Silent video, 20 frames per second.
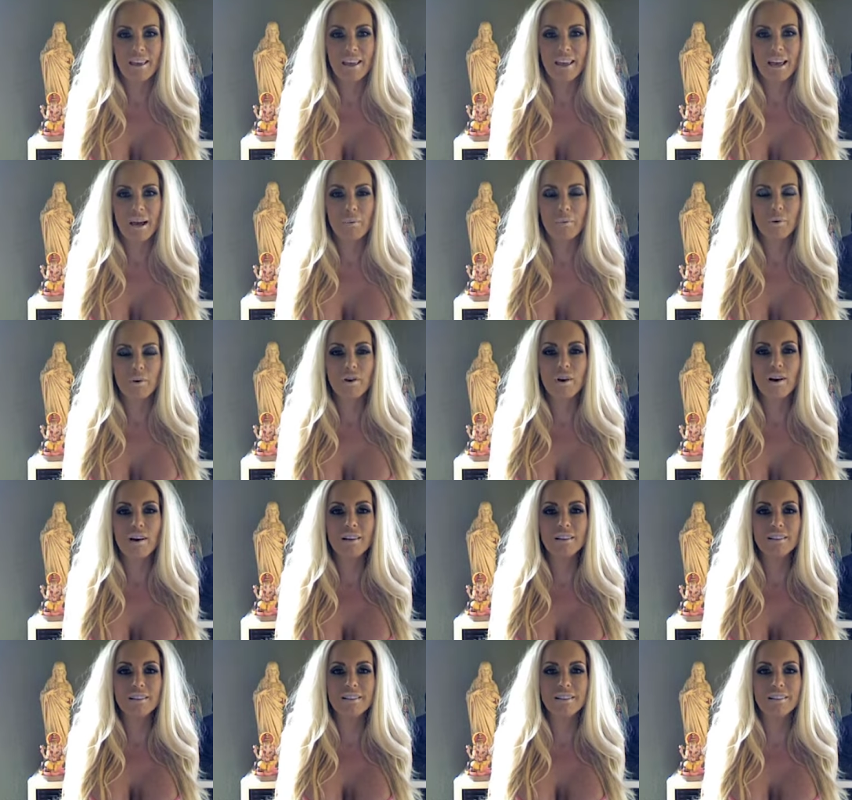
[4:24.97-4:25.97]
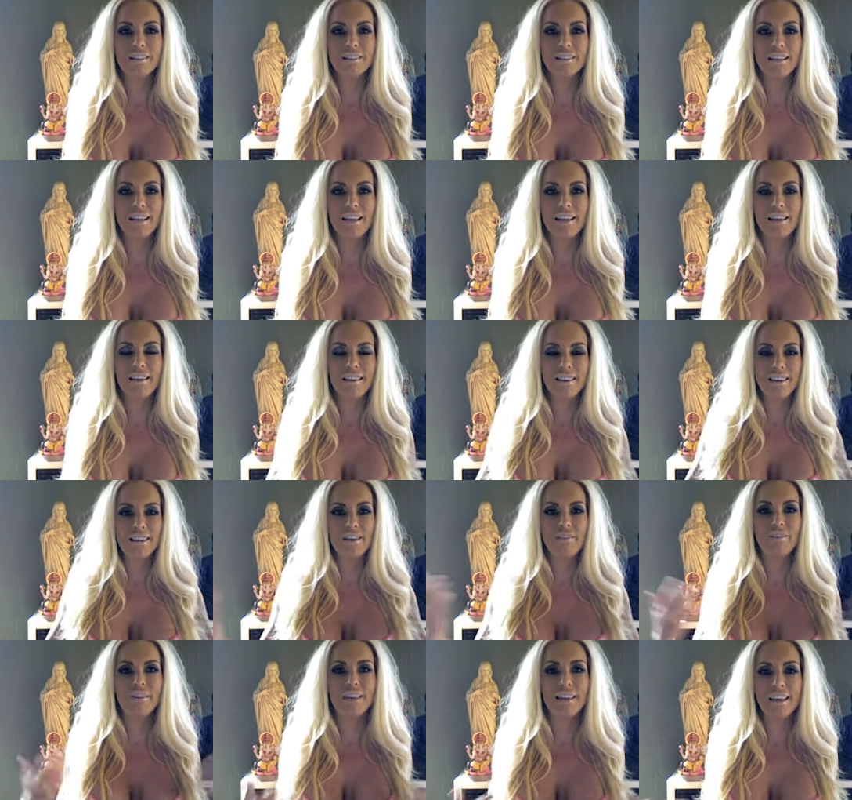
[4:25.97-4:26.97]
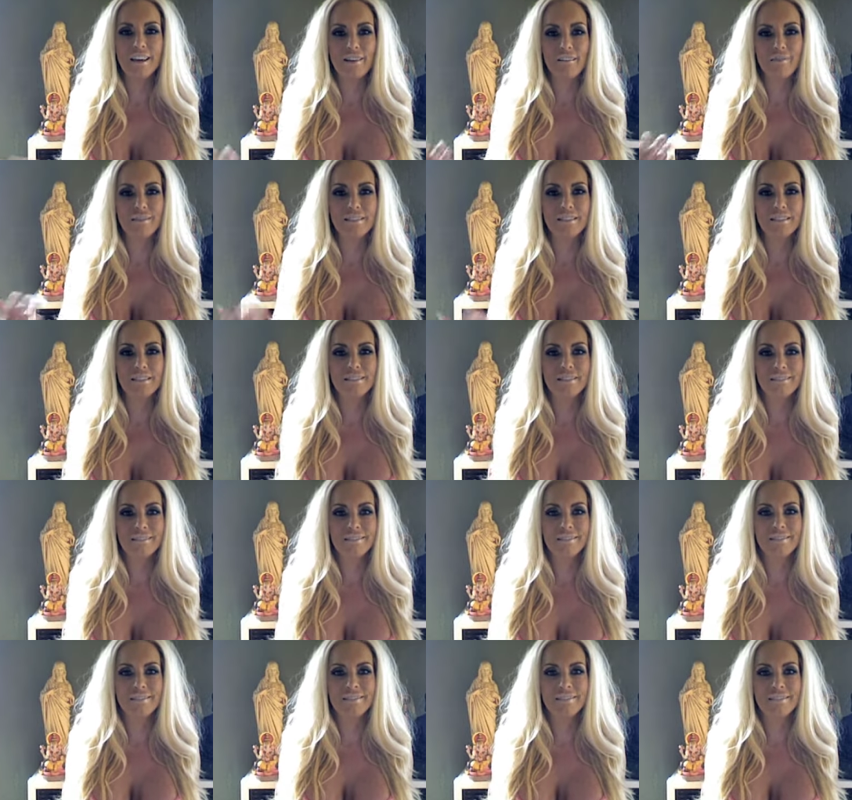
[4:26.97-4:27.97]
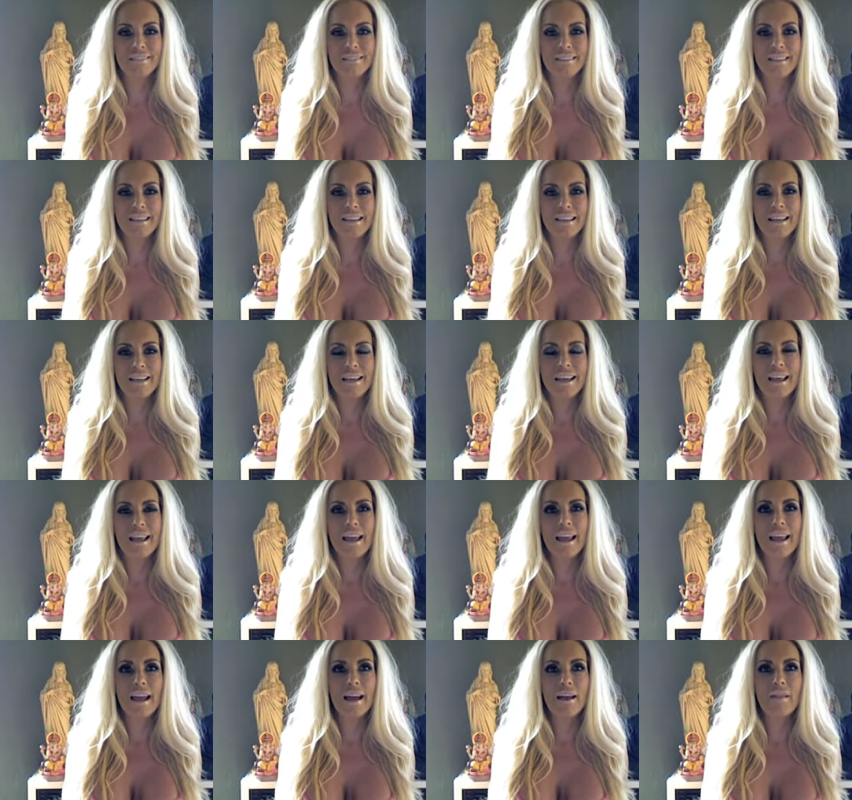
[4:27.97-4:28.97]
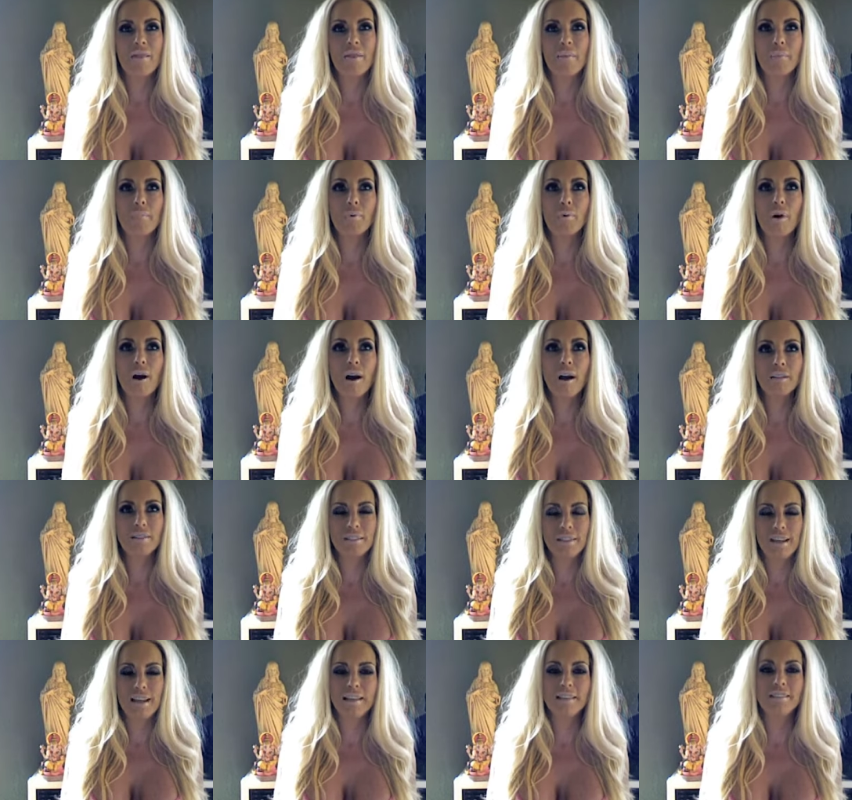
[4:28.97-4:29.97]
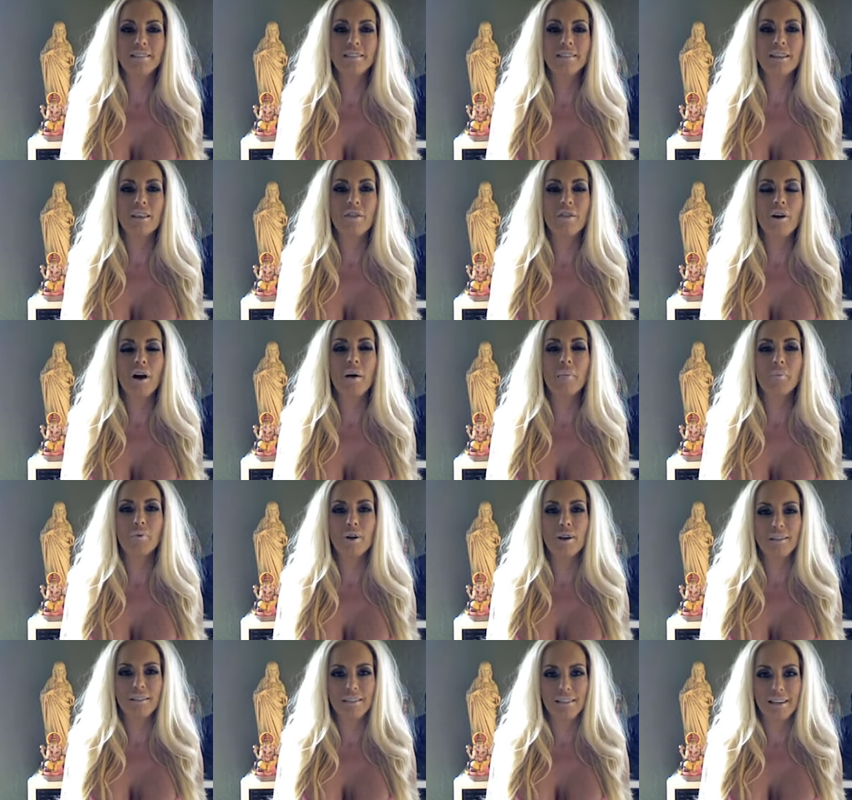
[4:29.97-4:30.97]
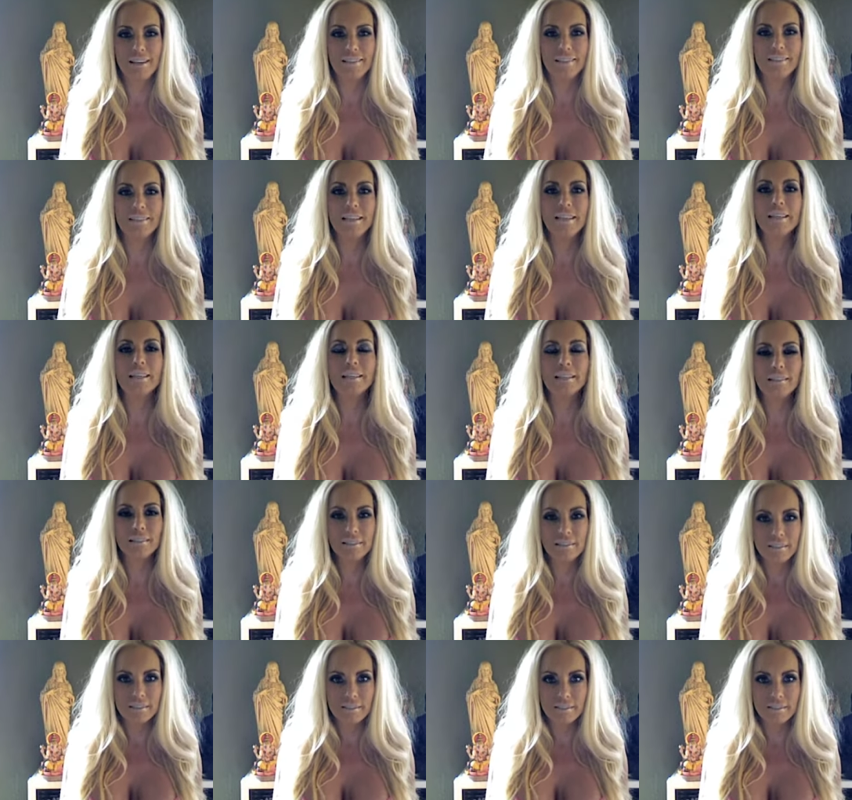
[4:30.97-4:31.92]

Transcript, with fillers: And we're constantly giving gifts. And the process, the thought process is,